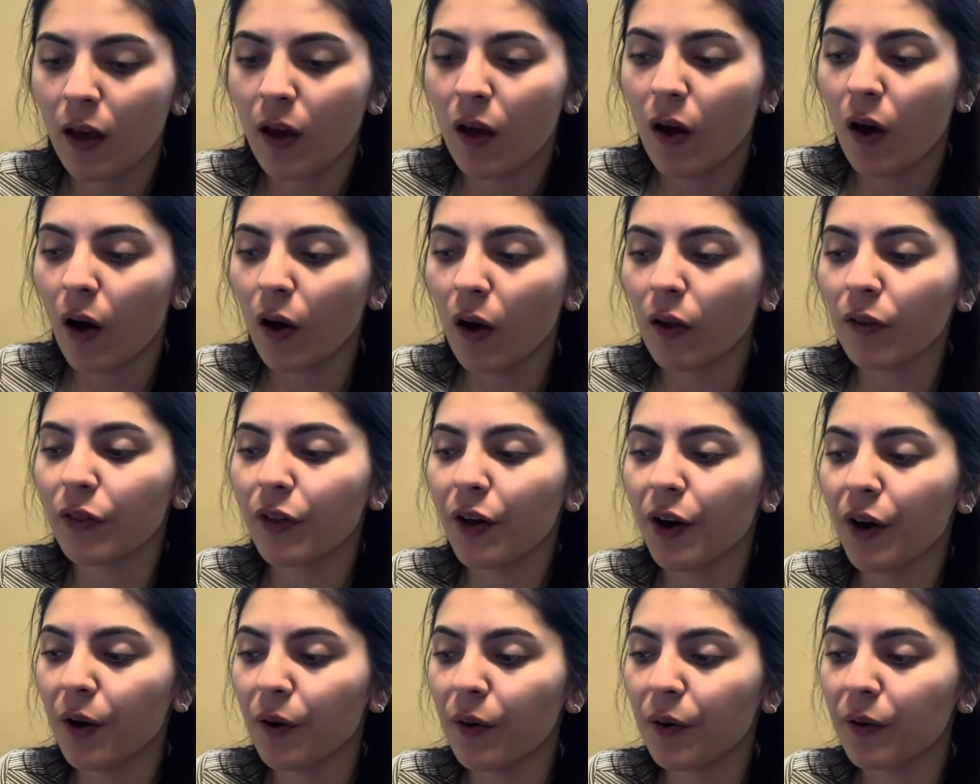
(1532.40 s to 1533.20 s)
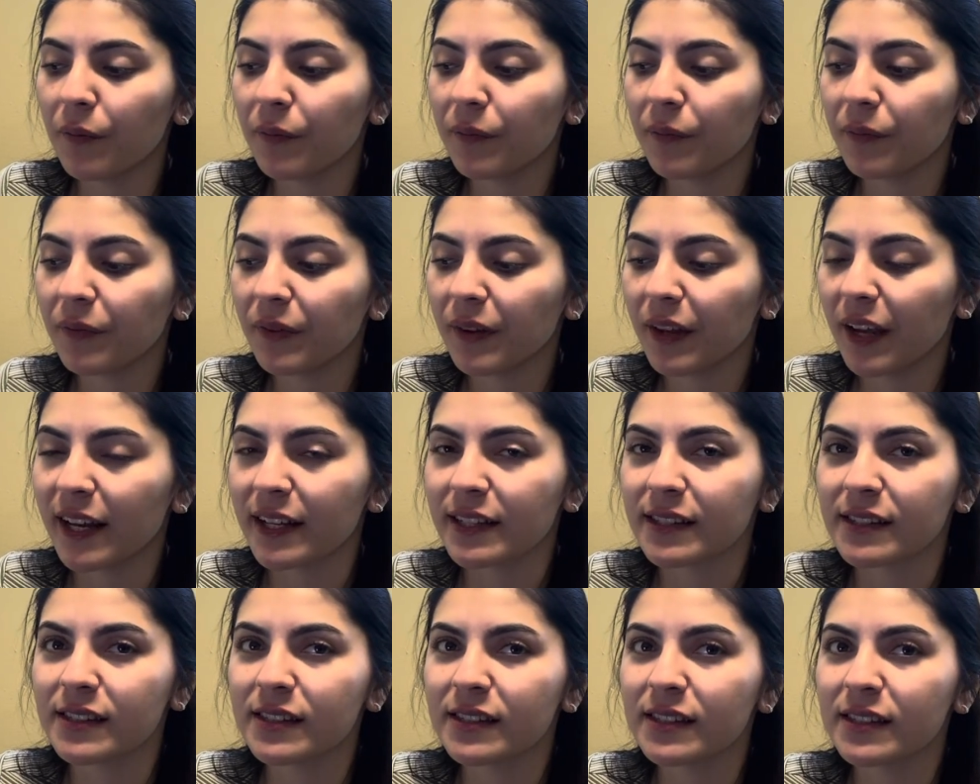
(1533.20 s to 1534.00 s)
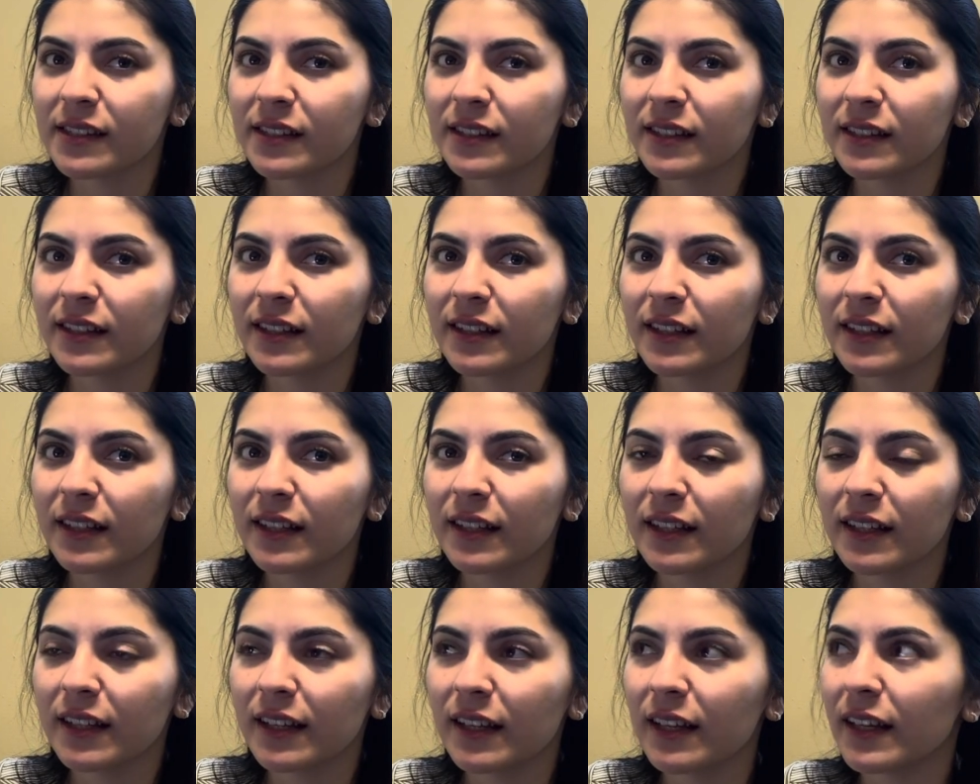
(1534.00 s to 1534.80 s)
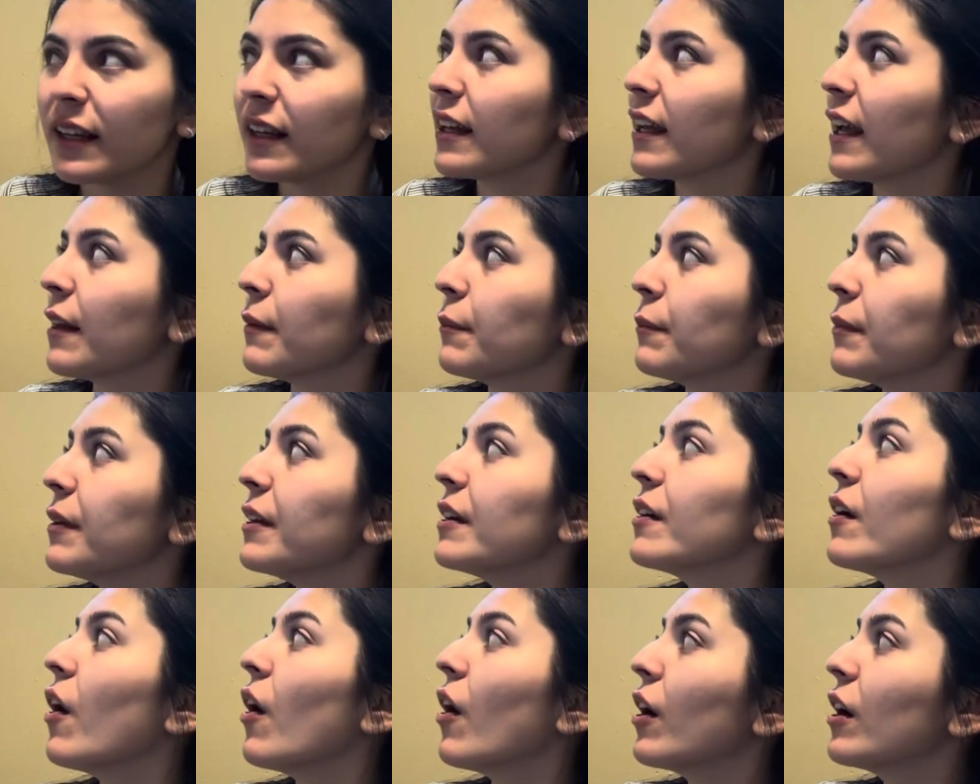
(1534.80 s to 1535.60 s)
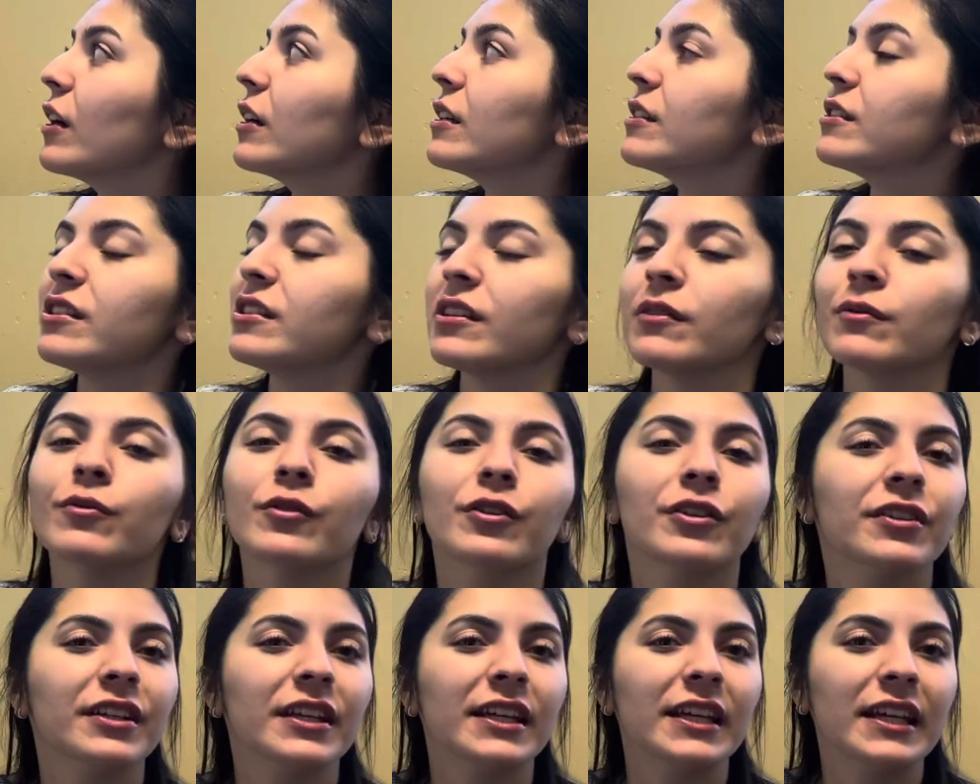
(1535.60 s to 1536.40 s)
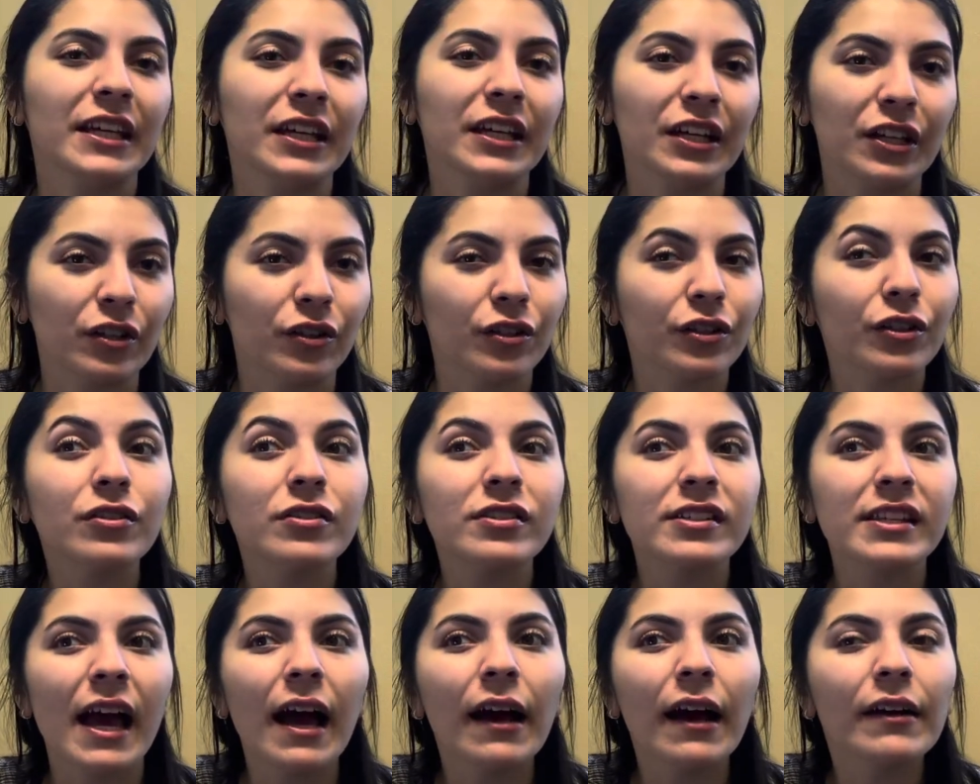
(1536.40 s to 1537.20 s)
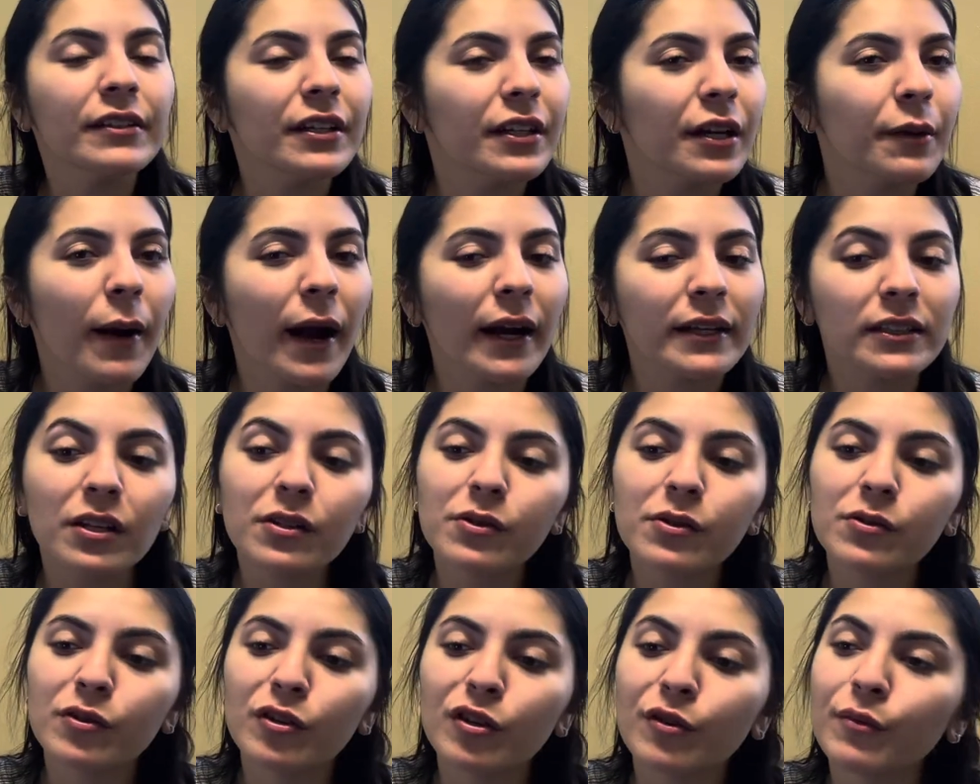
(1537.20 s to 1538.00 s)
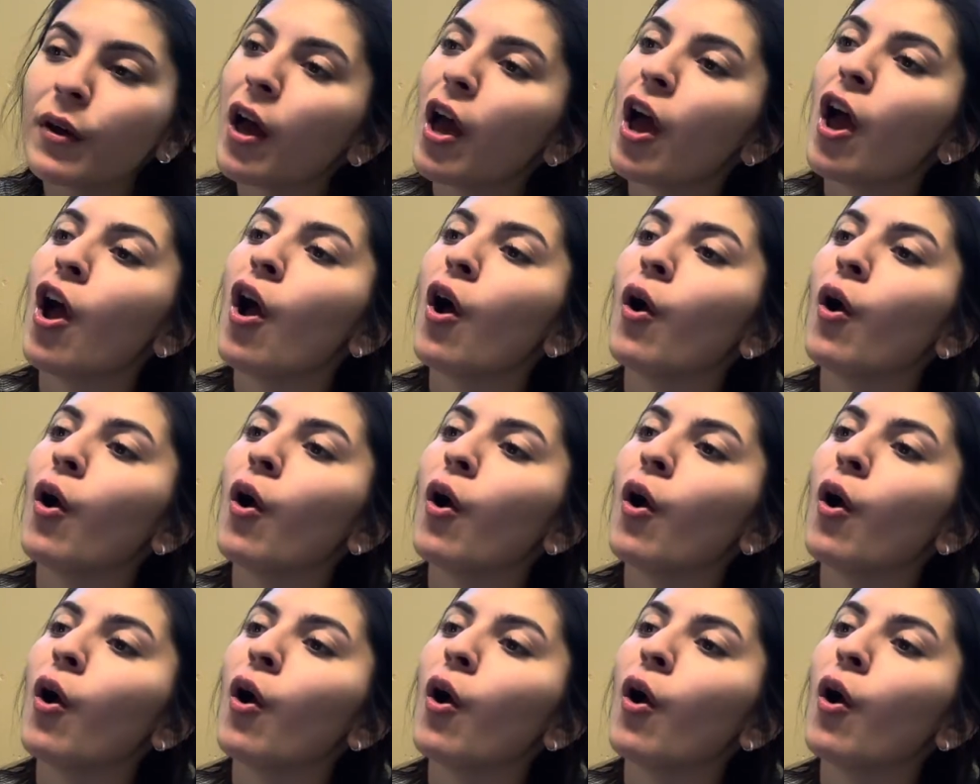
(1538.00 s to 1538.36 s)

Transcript: although it's can be hard to really hear your sound in a practice room,